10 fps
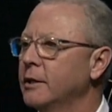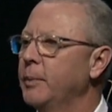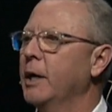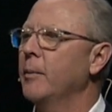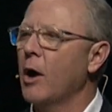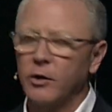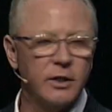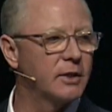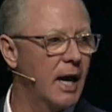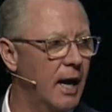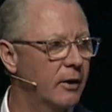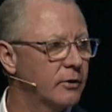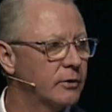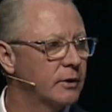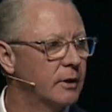to become our desires.
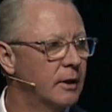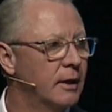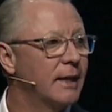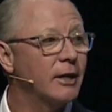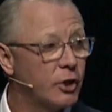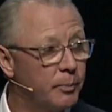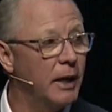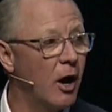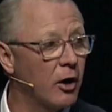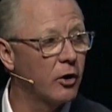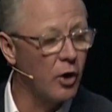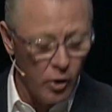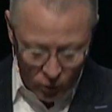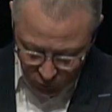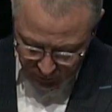That should be our
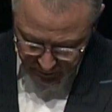goal.